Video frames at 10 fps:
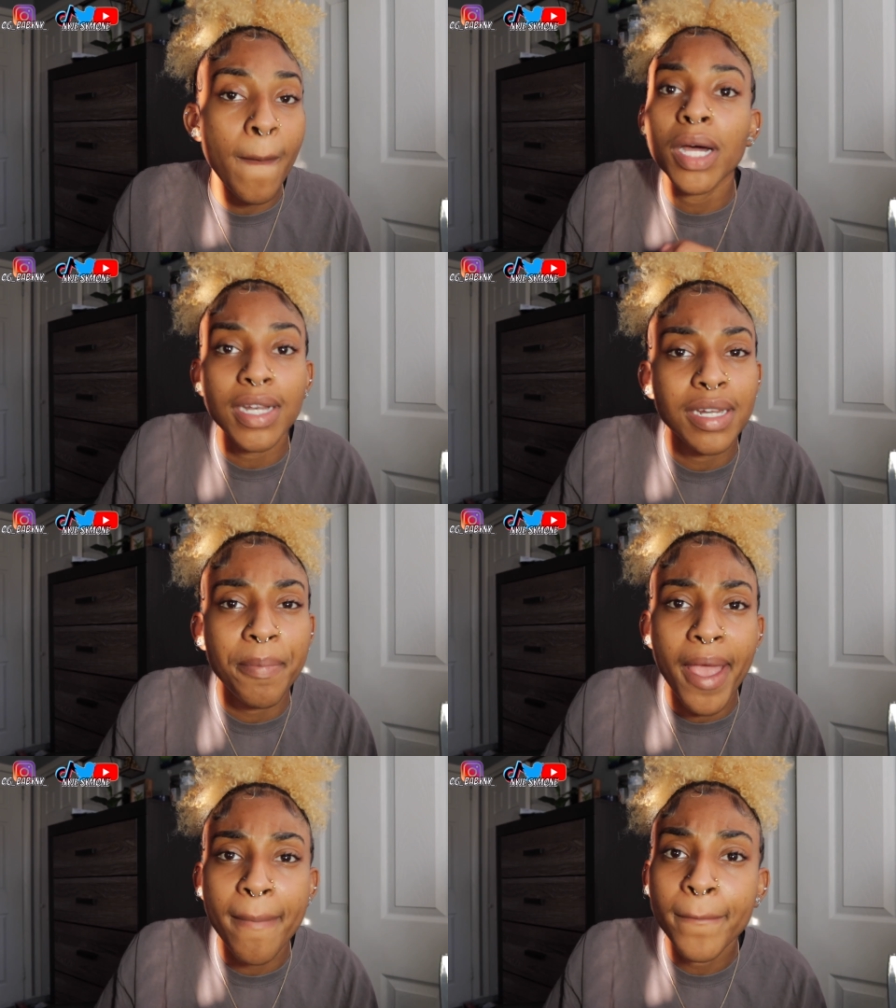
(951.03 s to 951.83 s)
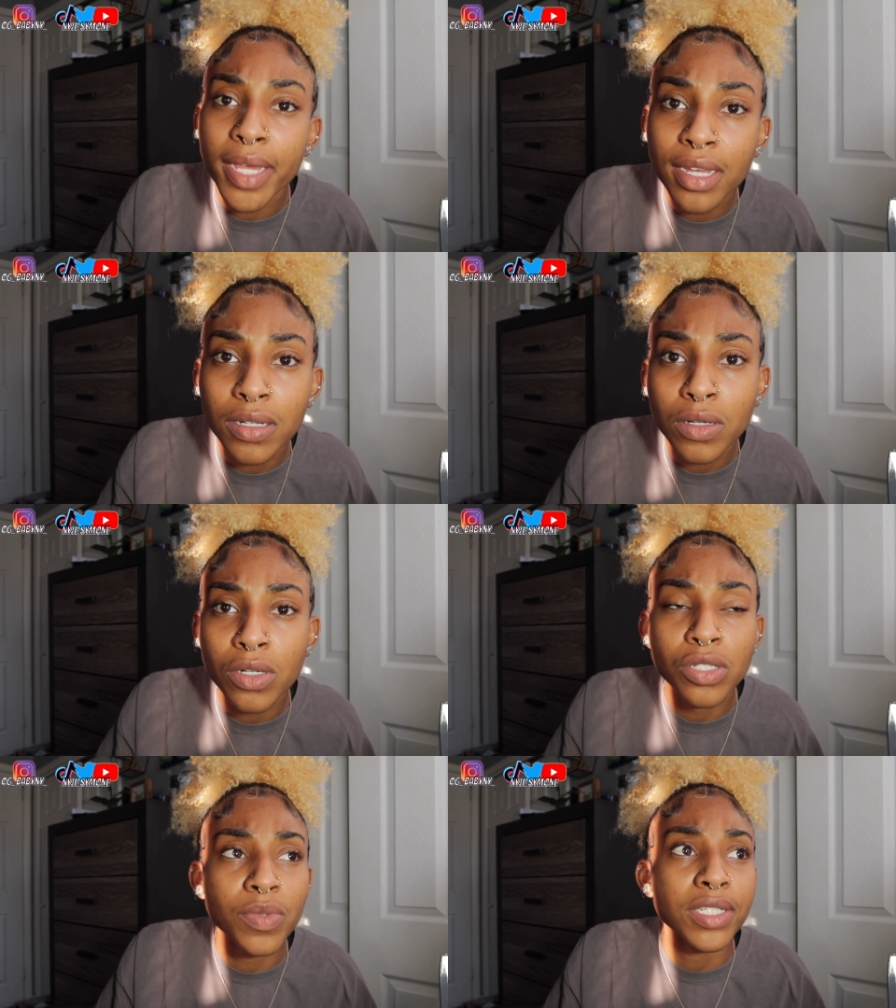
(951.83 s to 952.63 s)
money to pay
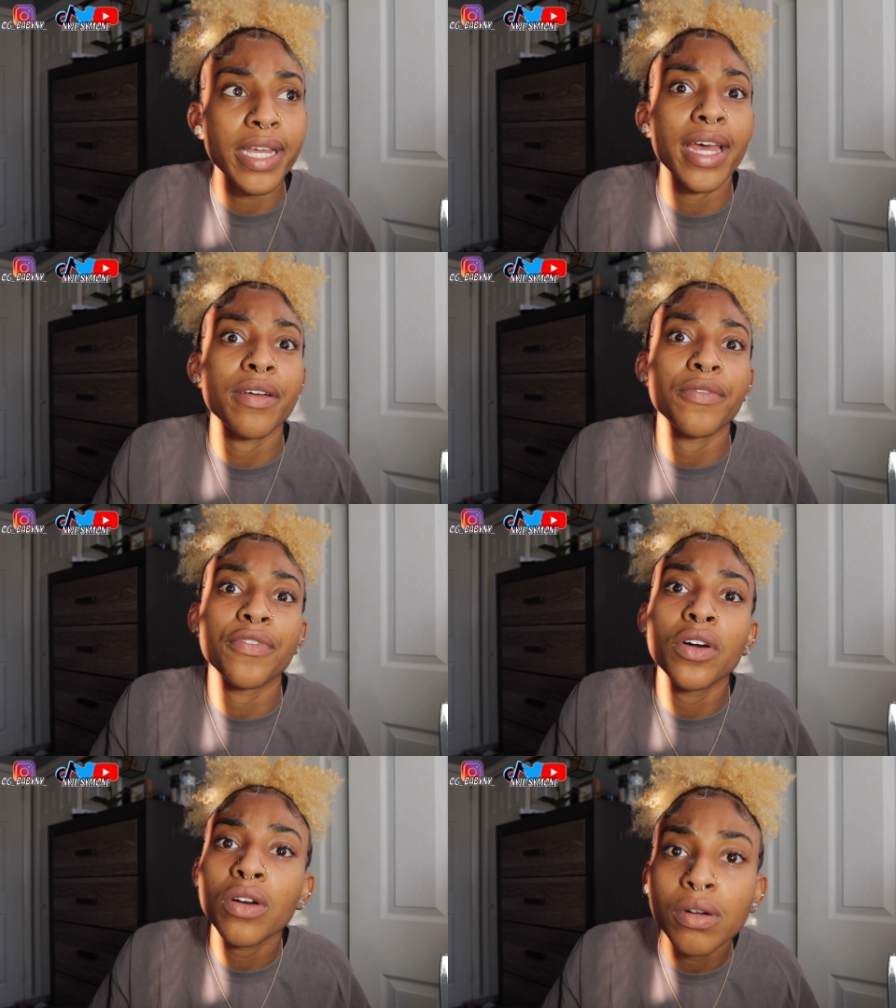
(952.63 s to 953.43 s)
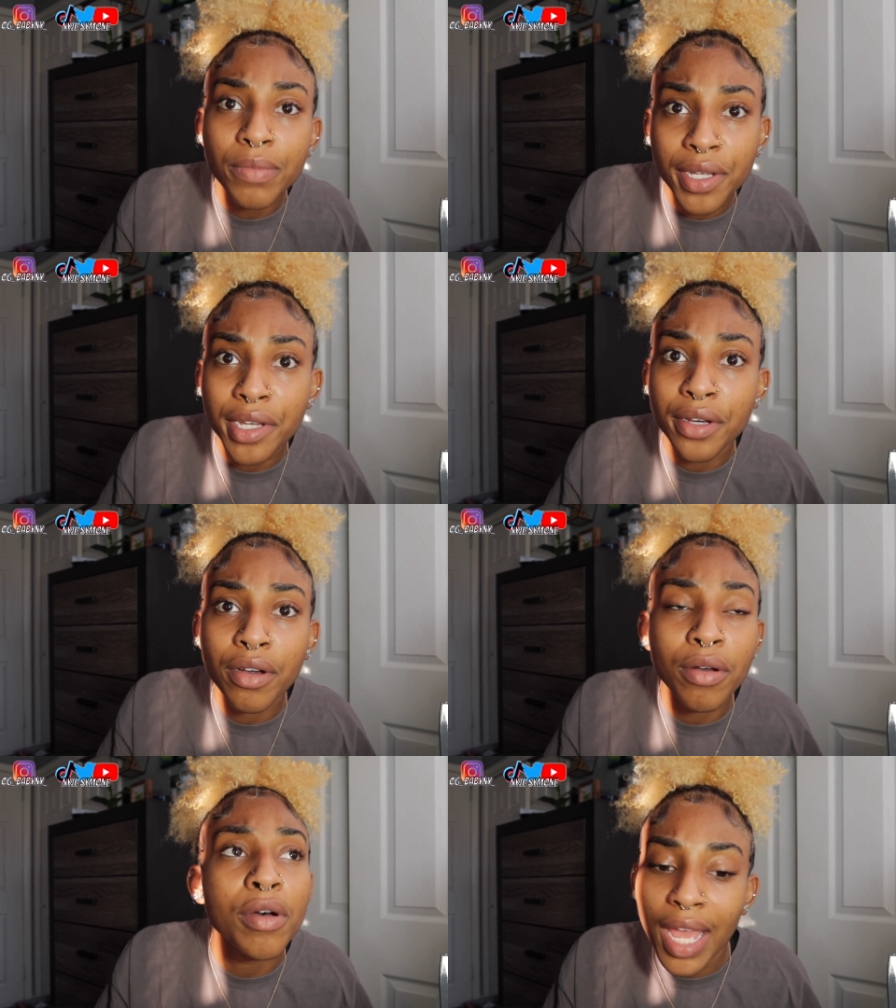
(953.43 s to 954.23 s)
bills, which I had a phone
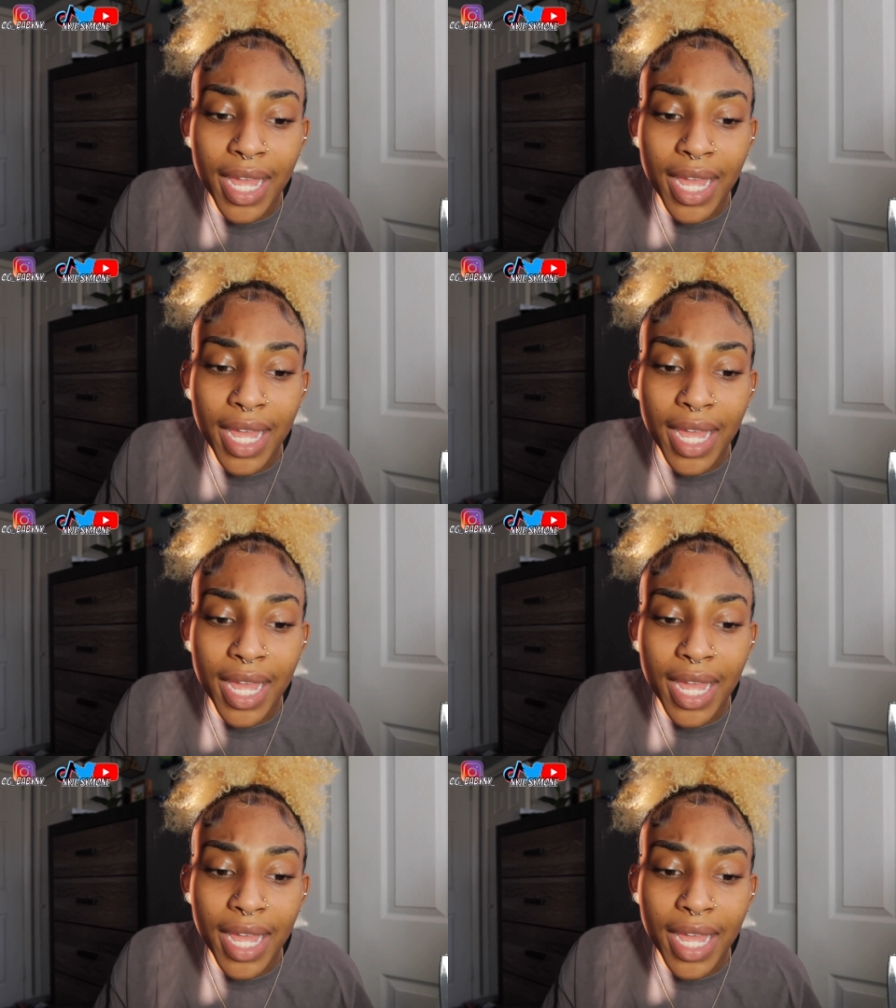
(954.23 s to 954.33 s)
bill, I